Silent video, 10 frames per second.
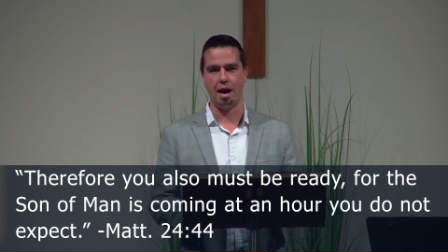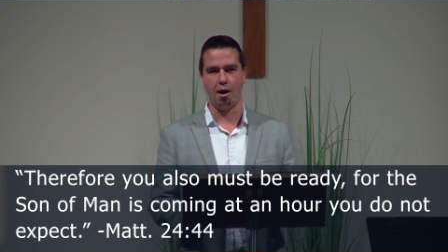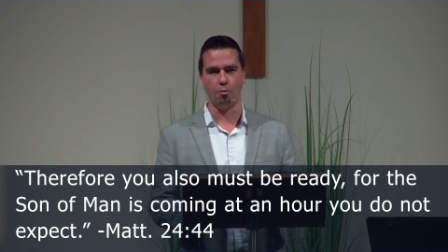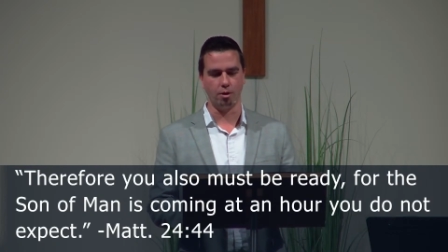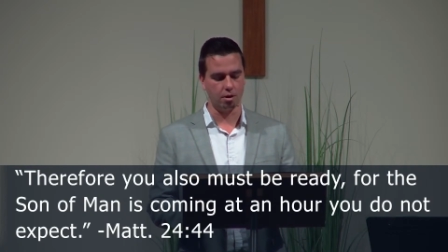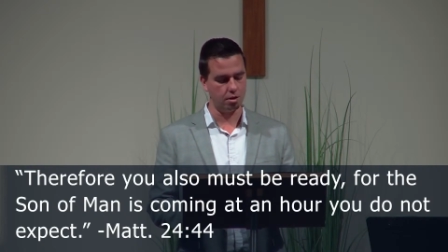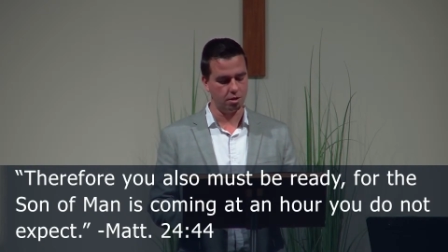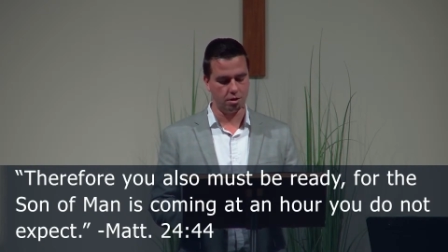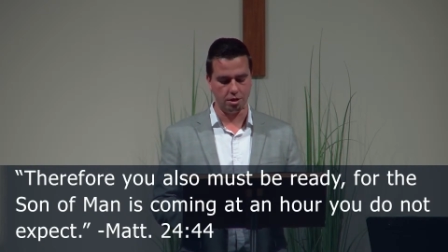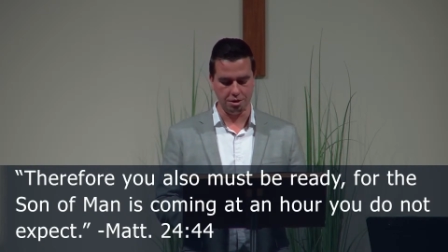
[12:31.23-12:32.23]
hour
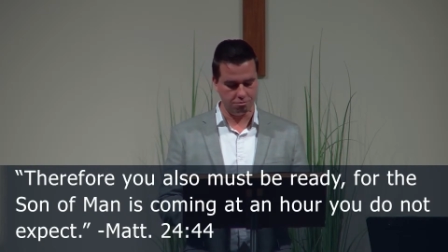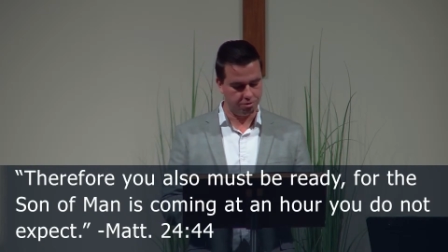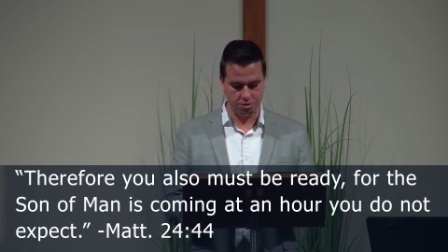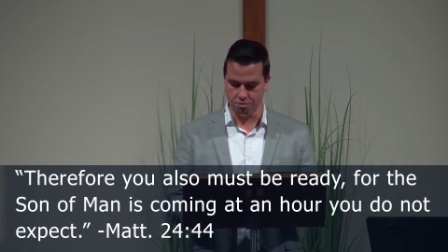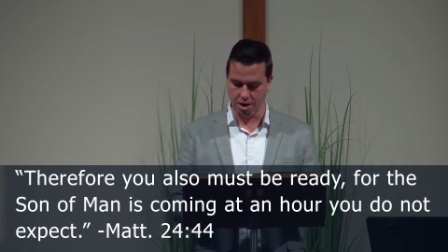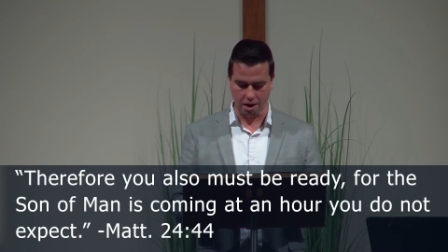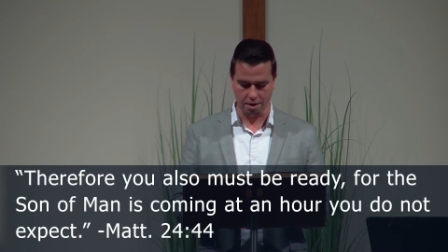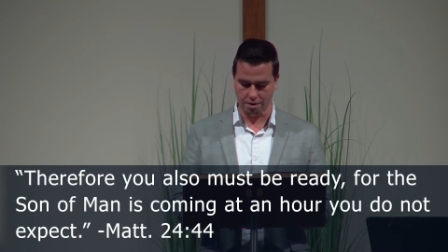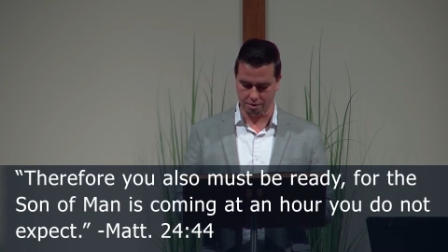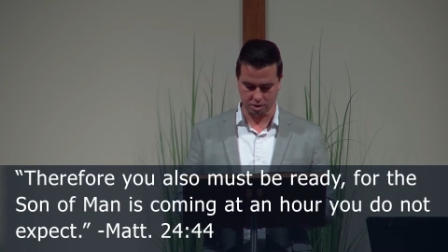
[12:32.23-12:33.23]
you do
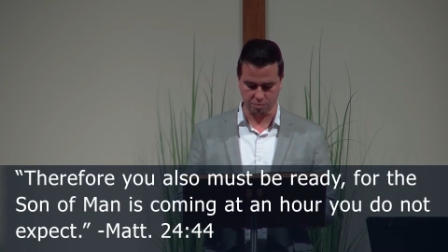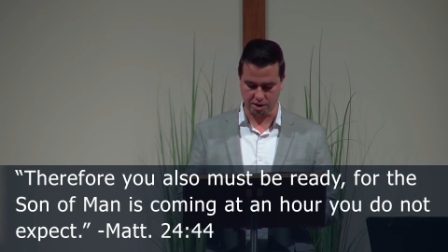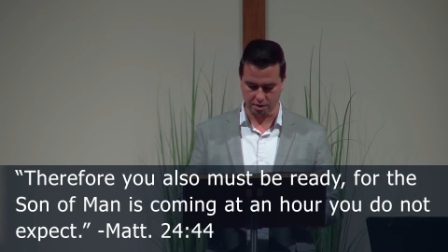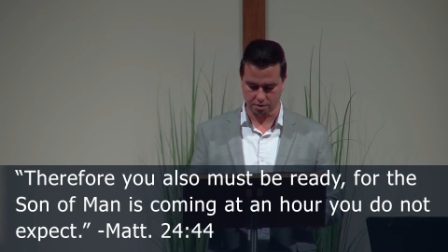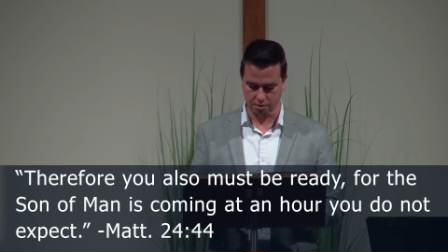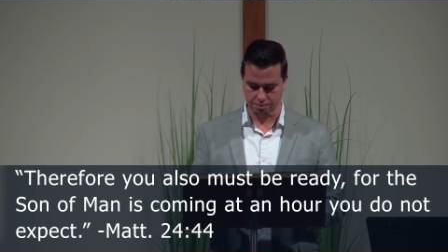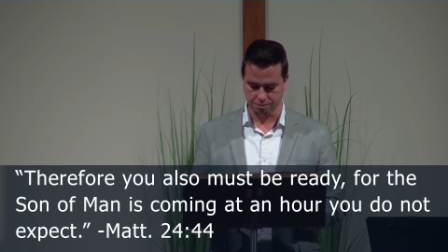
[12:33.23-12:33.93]
not expect.